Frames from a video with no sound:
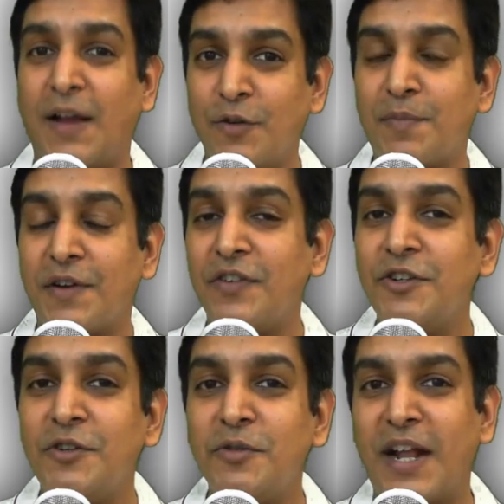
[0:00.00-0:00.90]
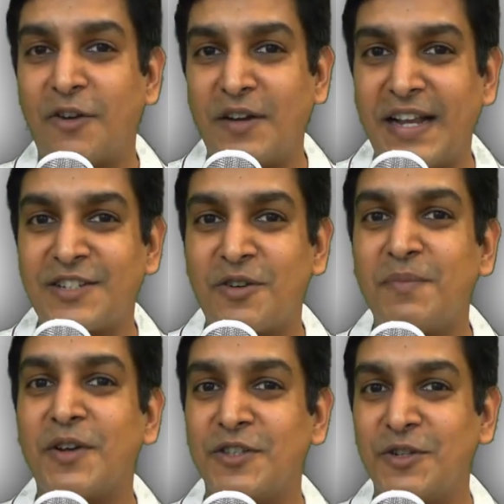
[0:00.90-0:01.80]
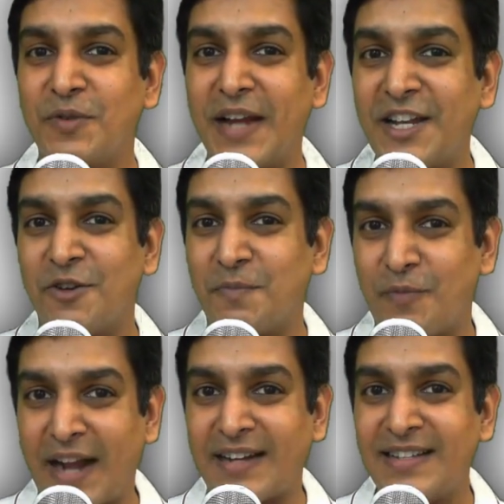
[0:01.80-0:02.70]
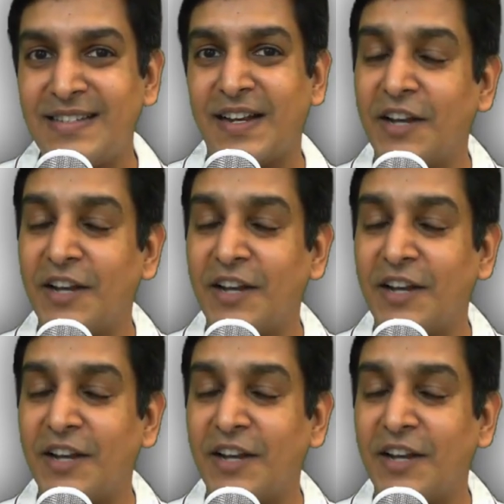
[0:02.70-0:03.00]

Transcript: I would prefer you do that on desktop because you get to practice,